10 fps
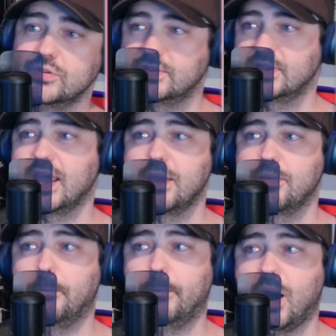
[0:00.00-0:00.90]
the
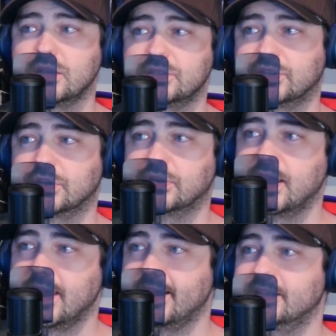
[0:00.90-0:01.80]
name Monster
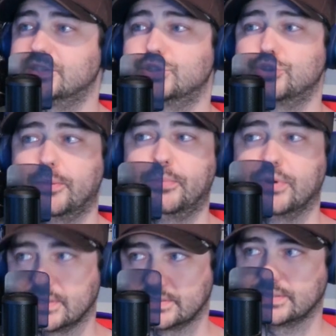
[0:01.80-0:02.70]
and
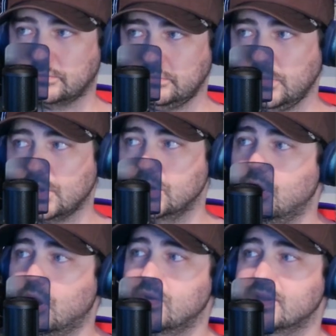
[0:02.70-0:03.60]
Cerberus,
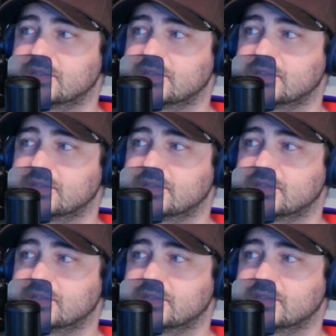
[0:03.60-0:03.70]
known as